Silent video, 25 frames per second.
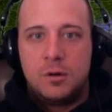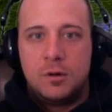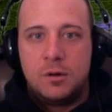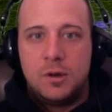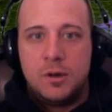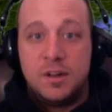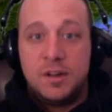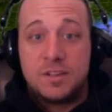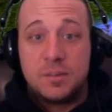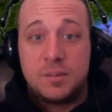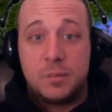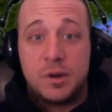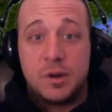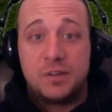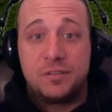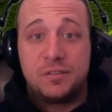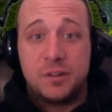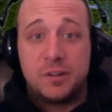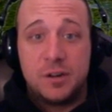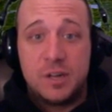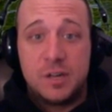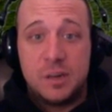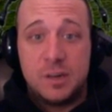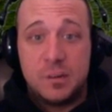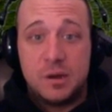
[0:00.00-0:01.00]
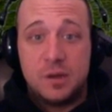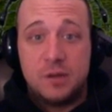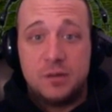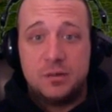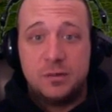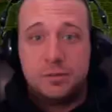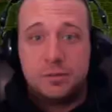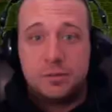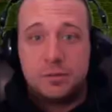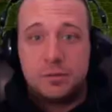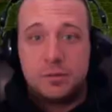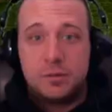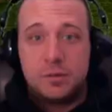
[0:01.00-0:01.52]
It's a buff or a debuff.
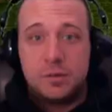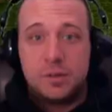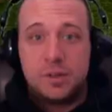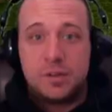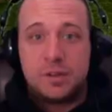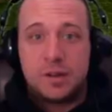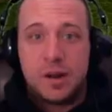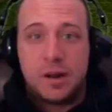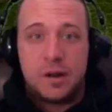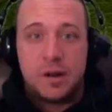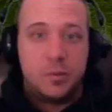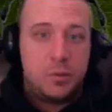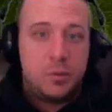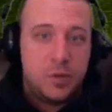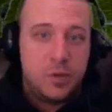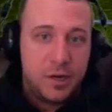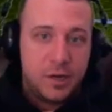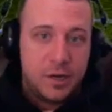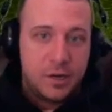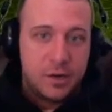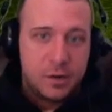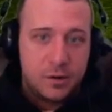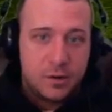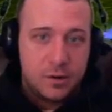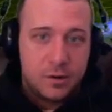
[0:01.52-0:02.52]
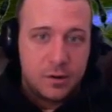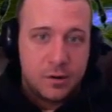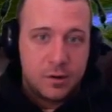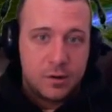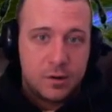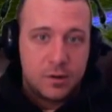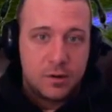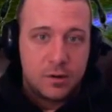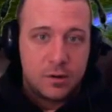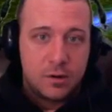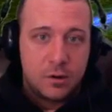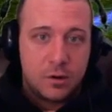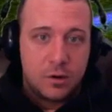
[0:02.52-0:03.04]
It's on a player.
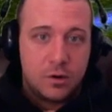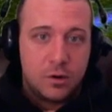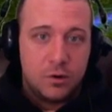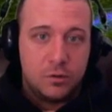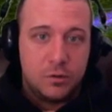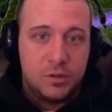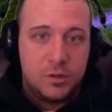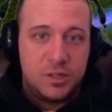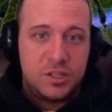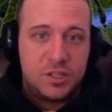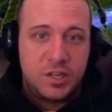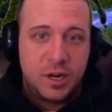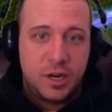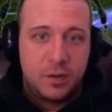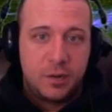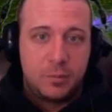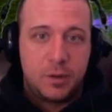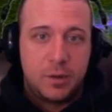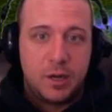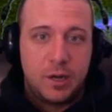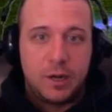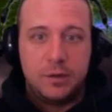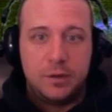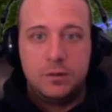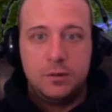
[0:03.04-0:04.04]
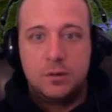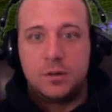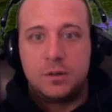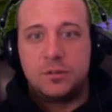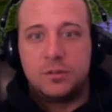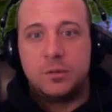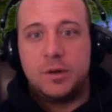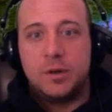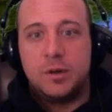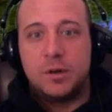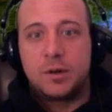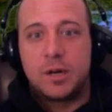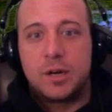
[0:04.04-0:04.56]
Only check mine, because
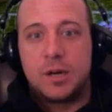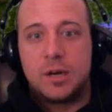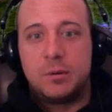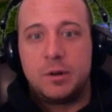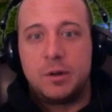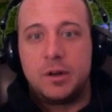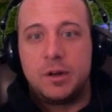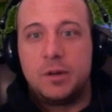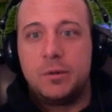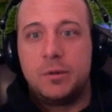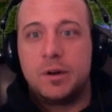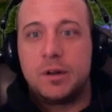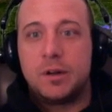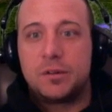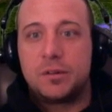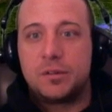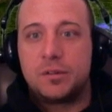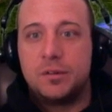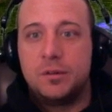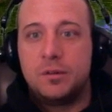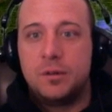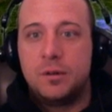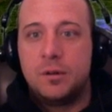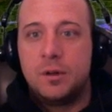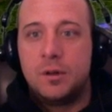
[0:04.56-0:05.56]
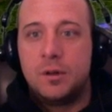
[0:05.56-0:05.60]
we don't care about anyone else's.